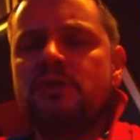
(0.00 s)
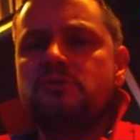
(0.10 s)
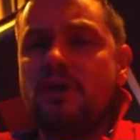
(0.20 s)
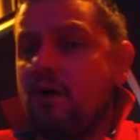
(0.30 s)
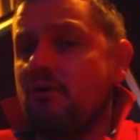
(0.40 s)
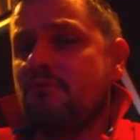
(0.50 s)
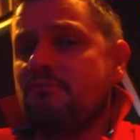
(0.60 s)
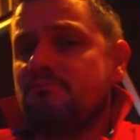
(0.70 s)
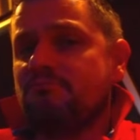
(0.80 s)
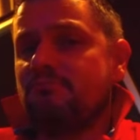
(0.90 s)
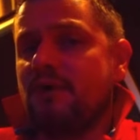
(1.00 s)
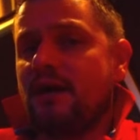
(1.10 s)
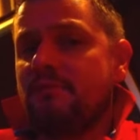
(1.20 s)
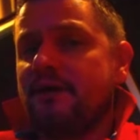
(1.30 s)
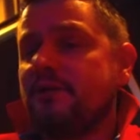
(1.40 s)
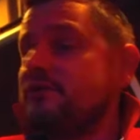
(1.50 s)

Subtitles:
So, I'm going